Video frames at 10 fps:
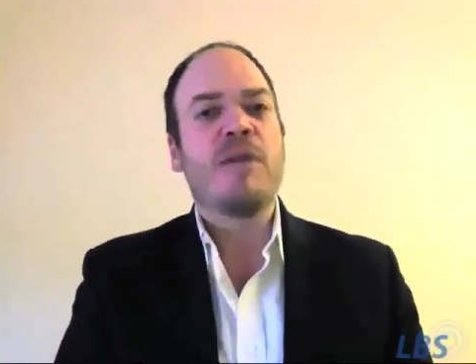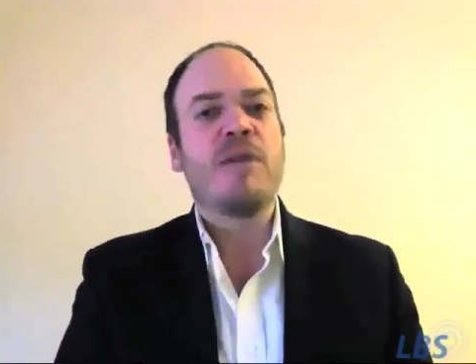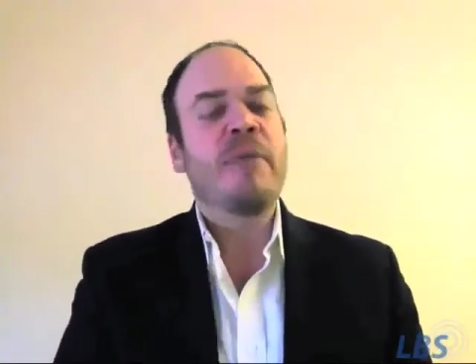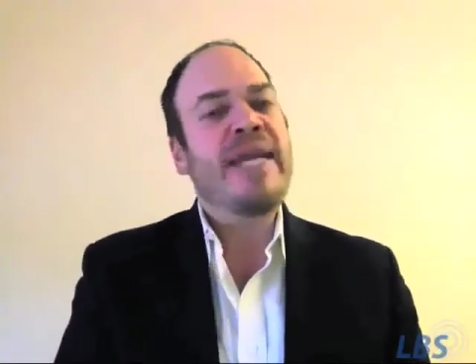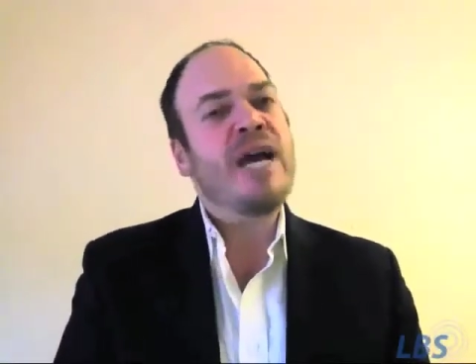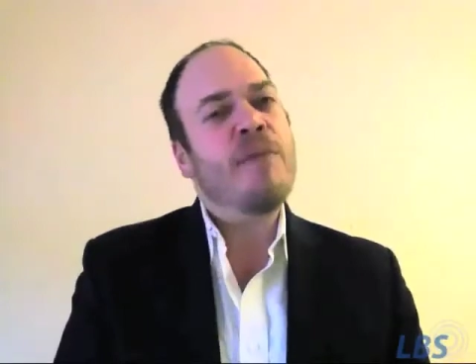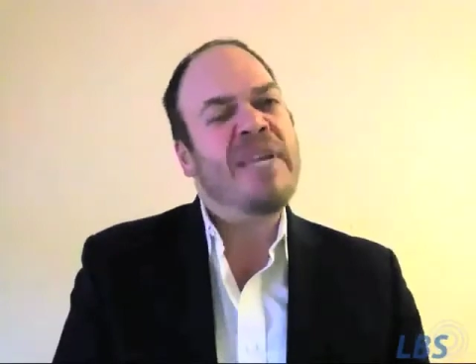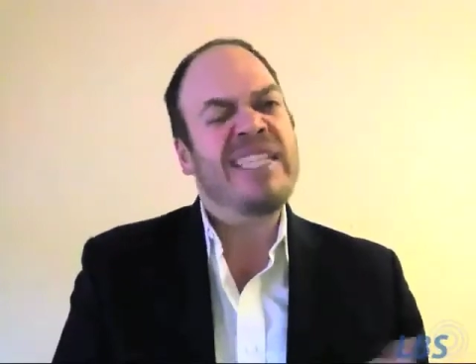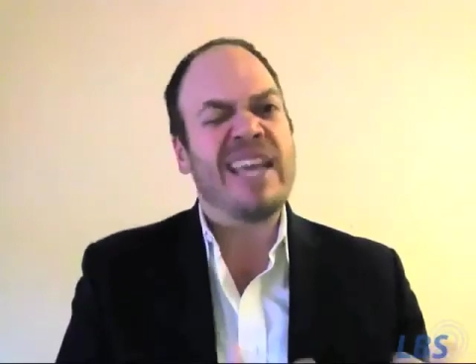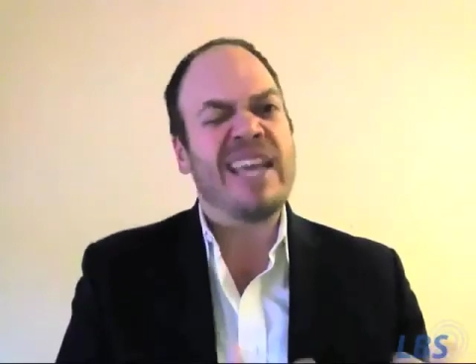may not
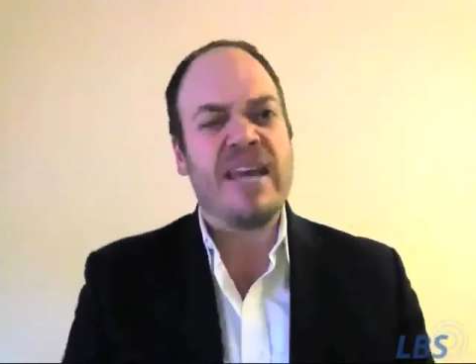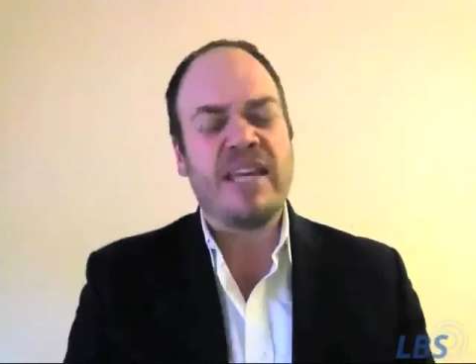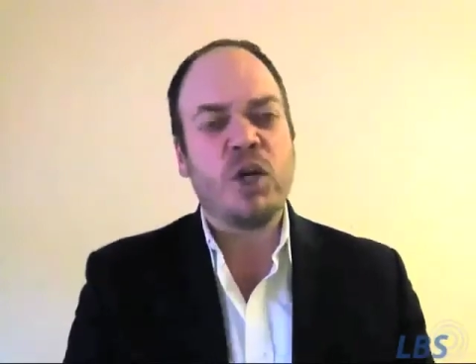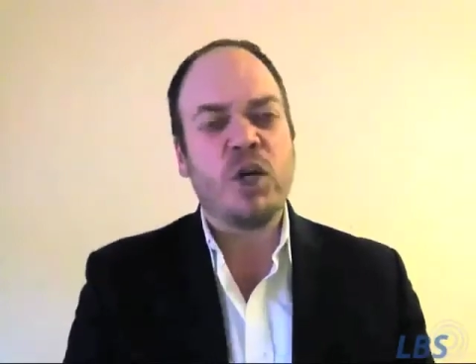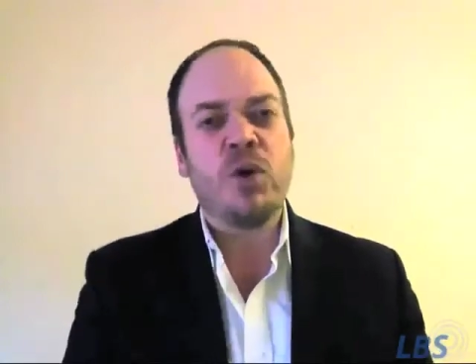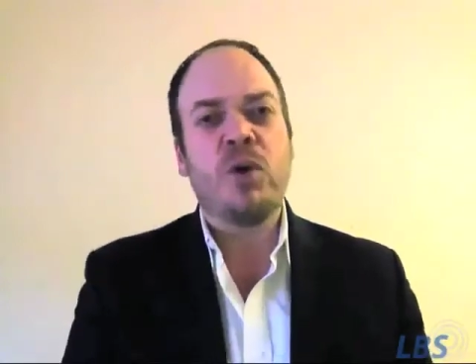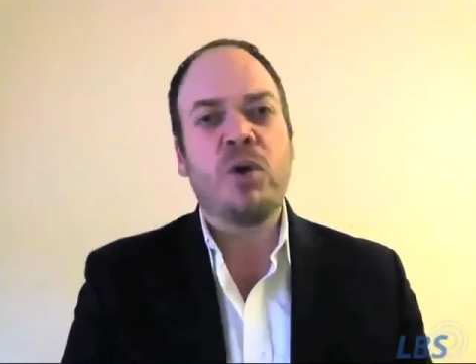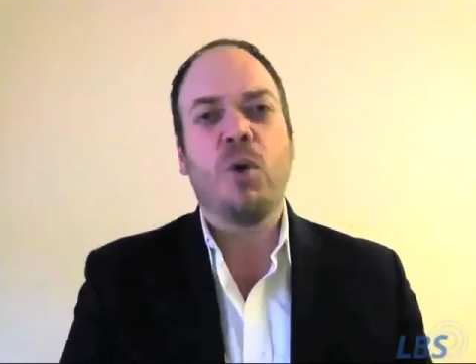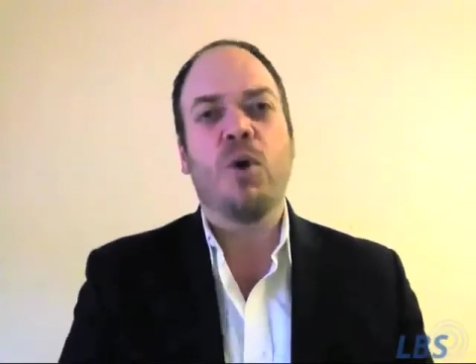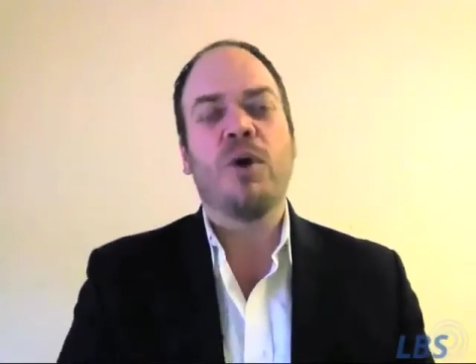be as
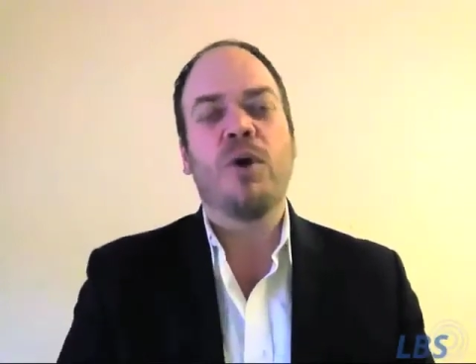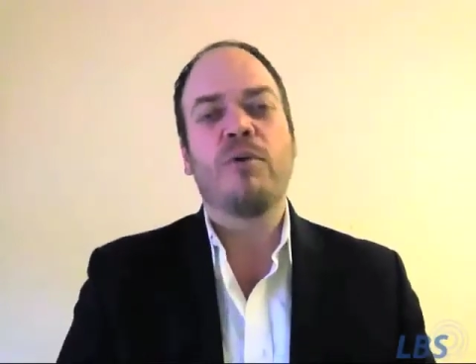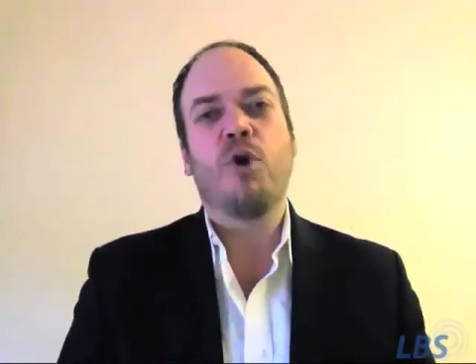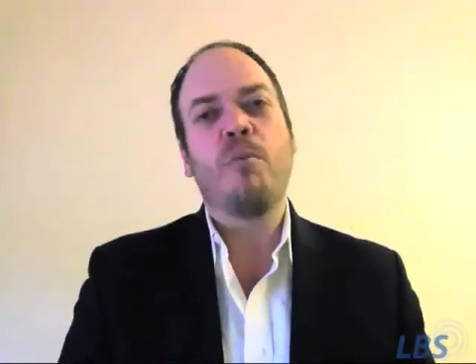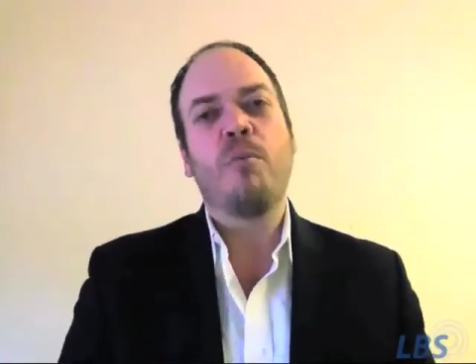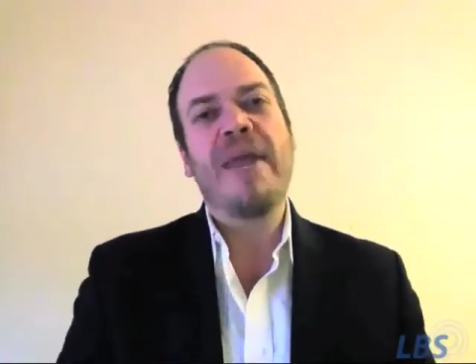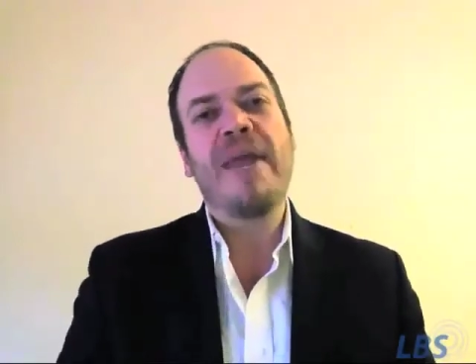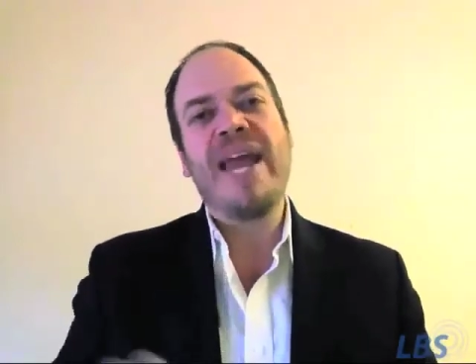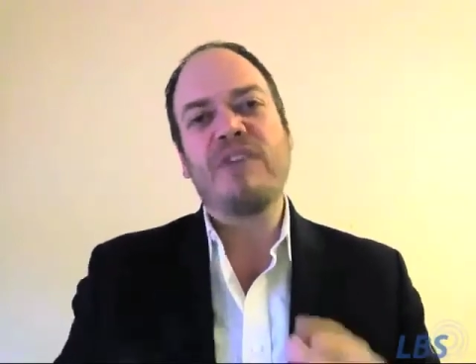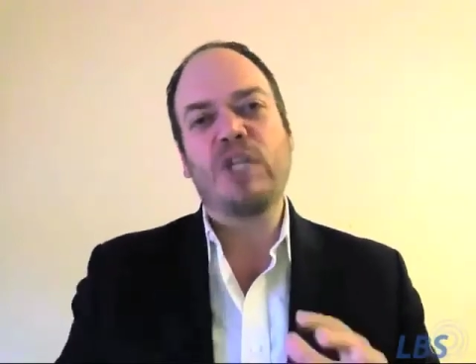ethical or may
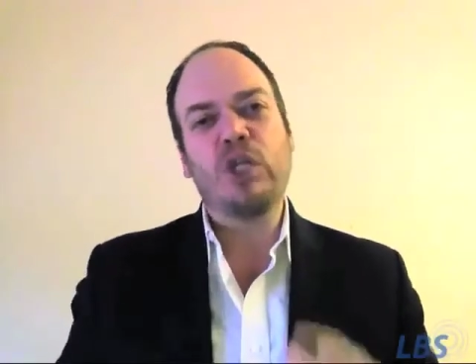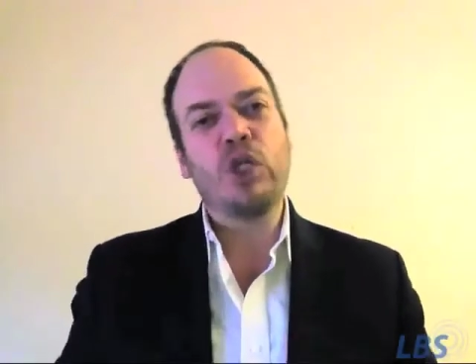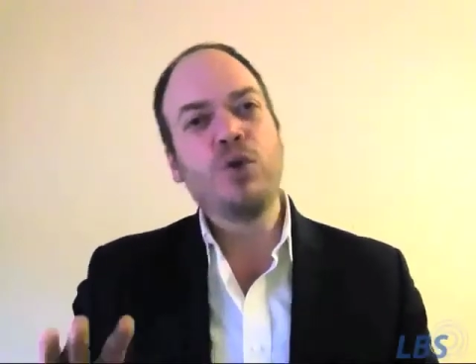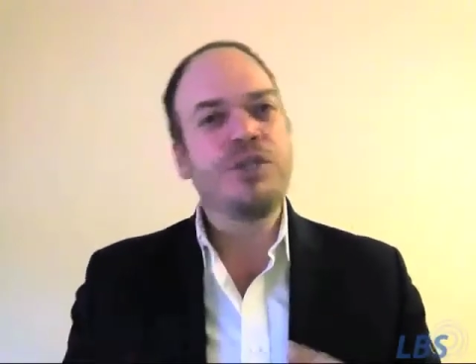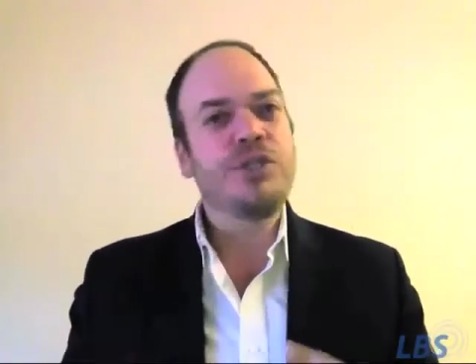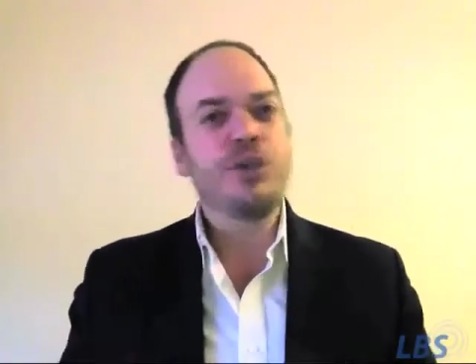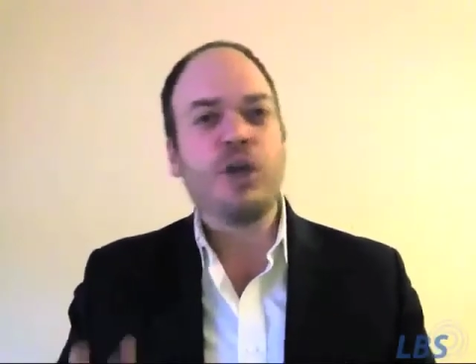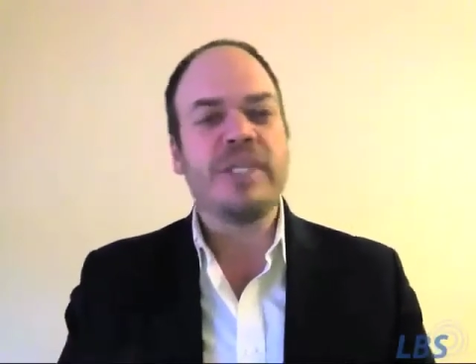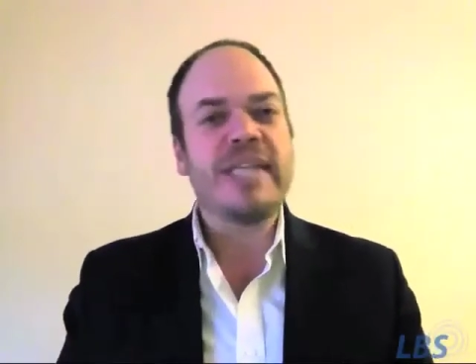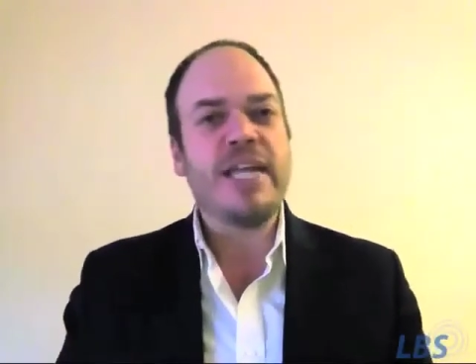have a loose
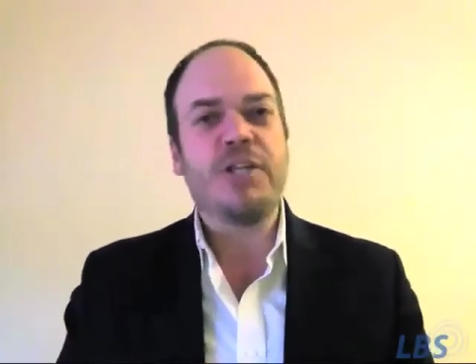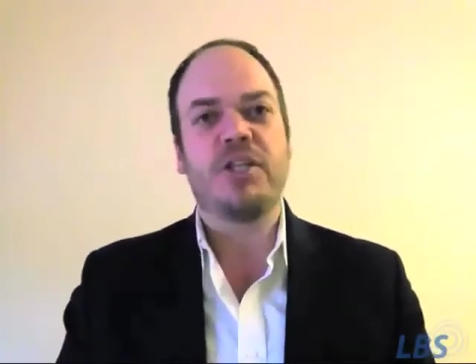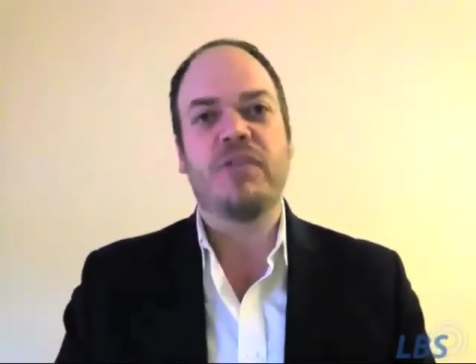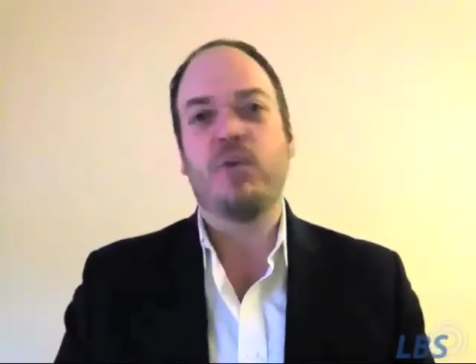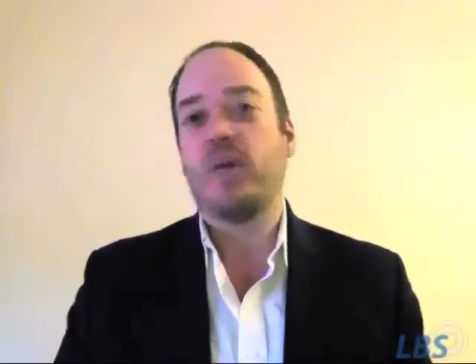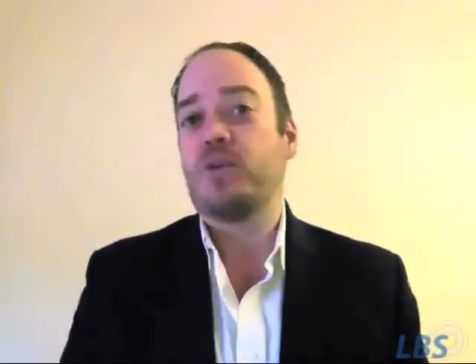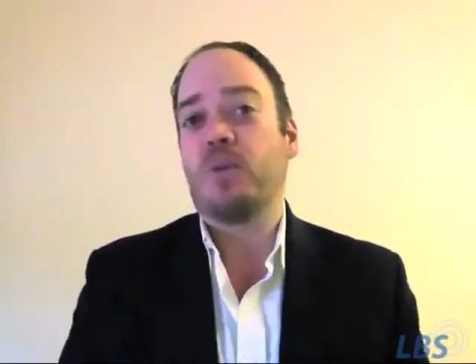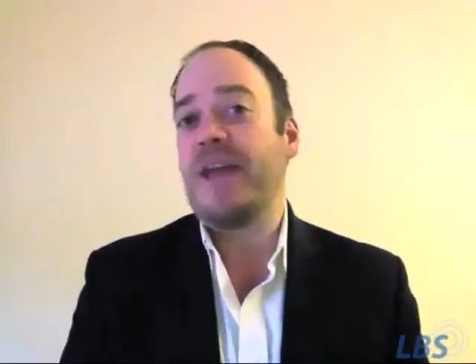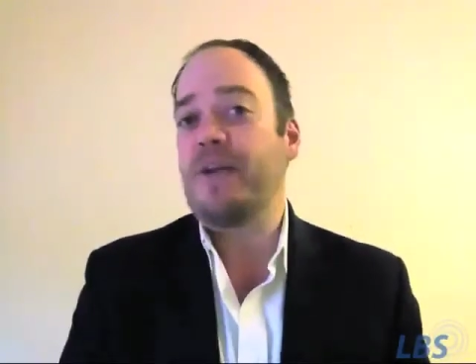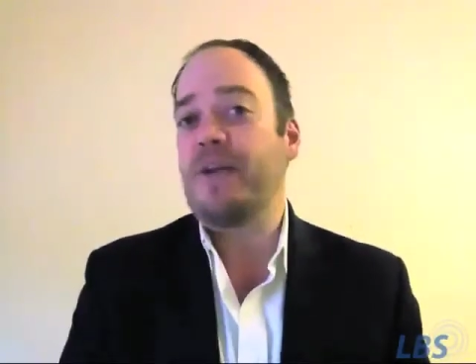interpretation of what's
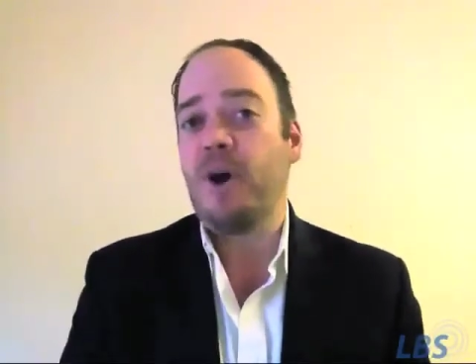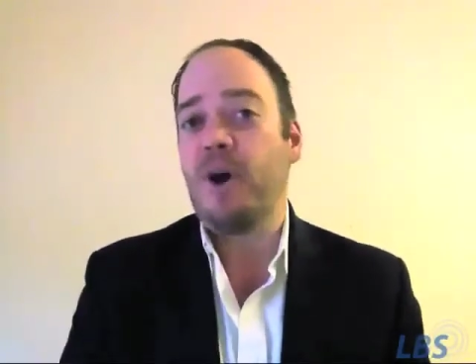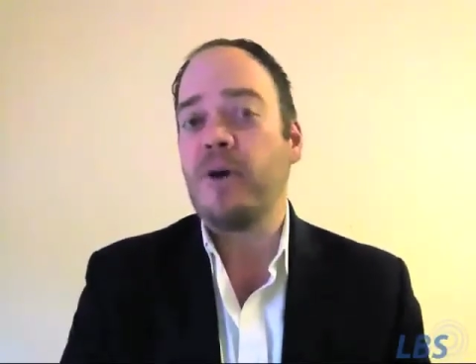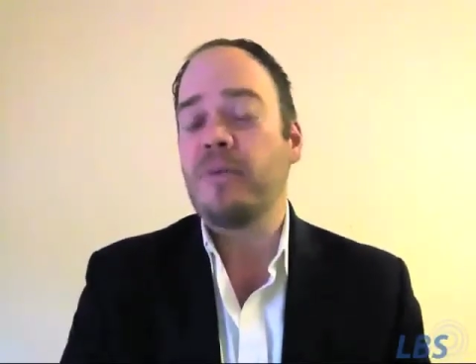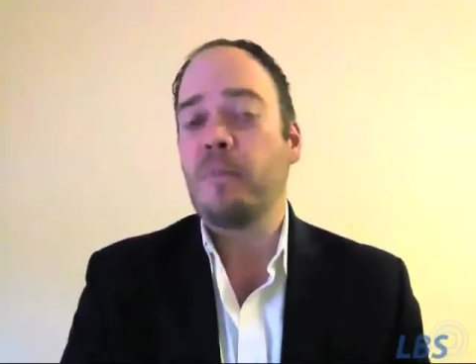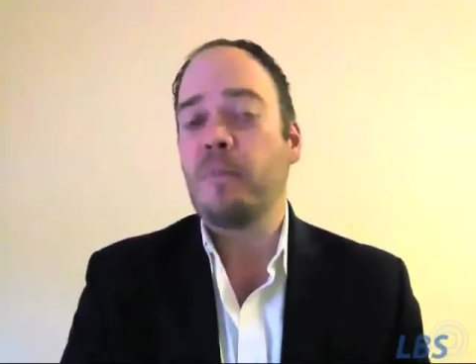right and wrong,